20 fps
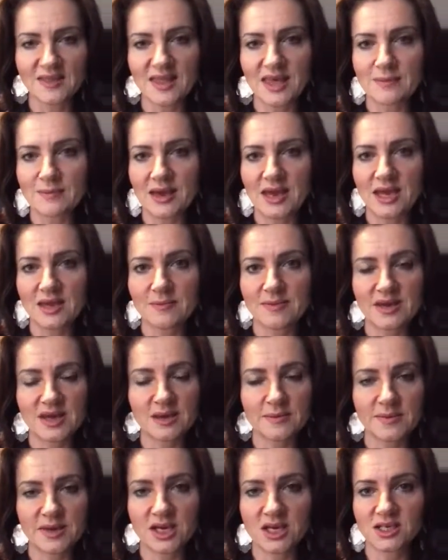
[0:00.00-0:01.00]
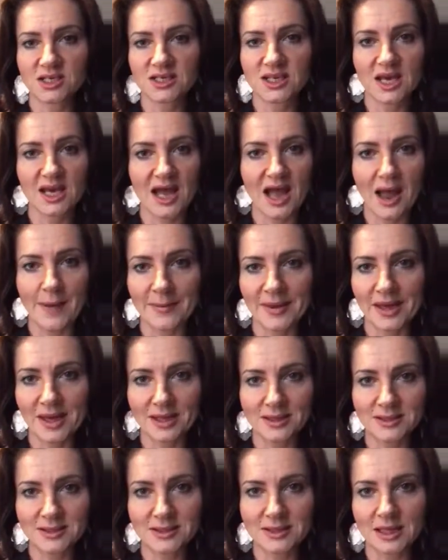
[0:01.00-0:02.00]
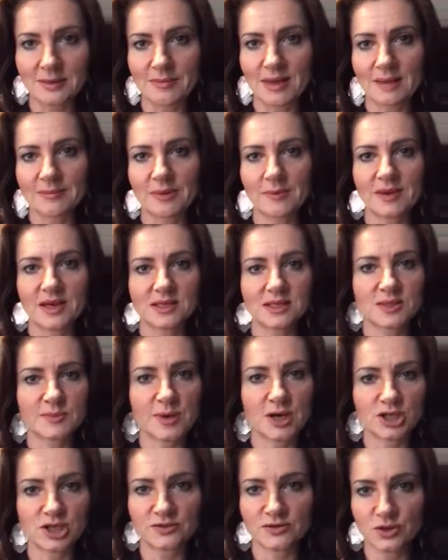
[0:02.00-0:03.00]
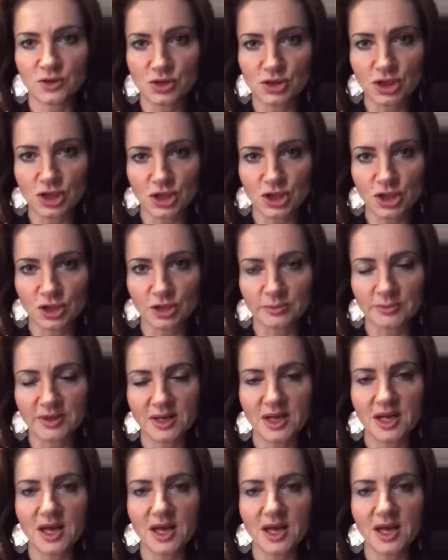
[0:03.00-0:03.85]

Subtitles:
they may be because they're habits, they may be because it's part of your job,